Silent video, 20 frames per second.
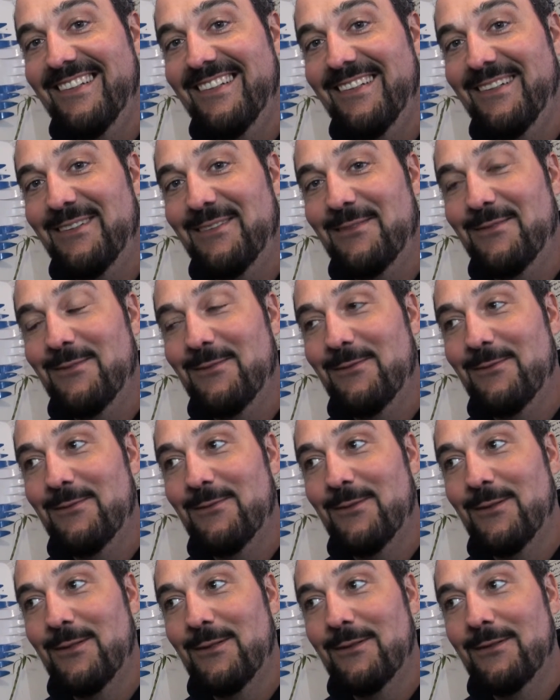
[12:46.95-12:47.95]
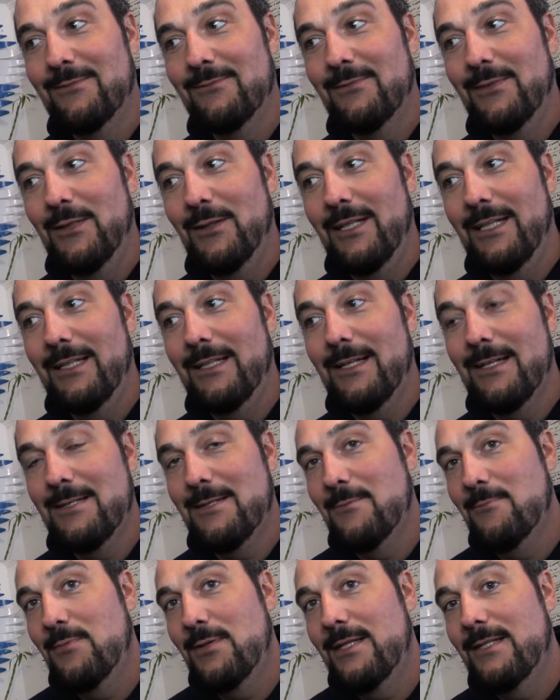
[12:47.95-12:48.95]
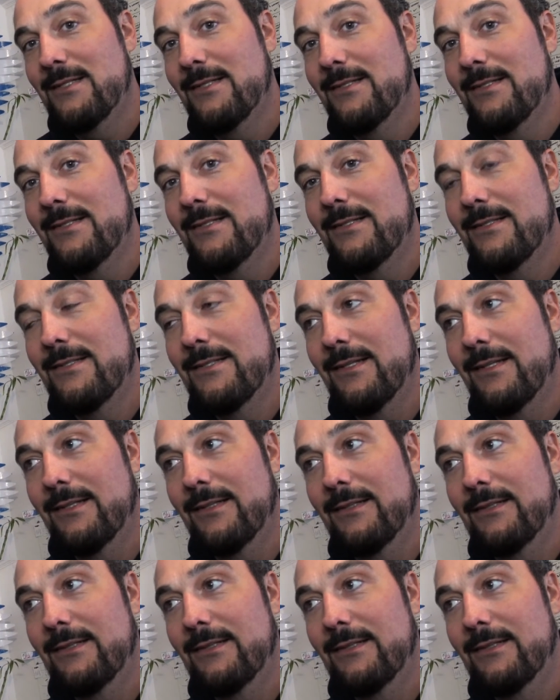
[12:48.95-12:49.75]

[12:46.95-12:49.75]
you know, for unique custom pieces, it's